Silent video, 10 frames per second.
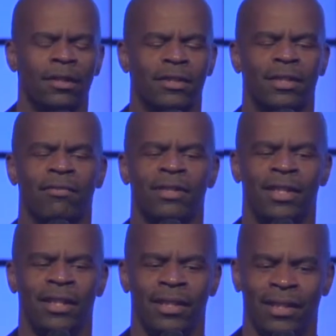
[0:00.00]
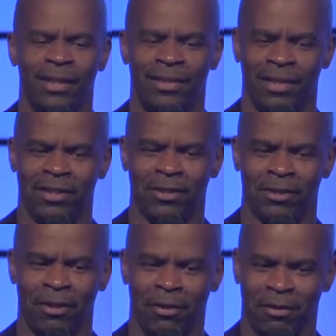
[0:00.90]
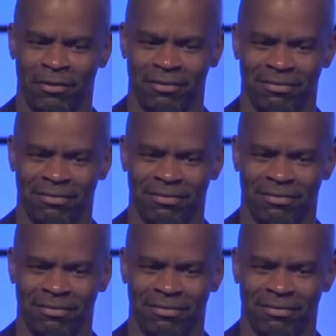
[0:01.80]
They're 17 and 19 years old.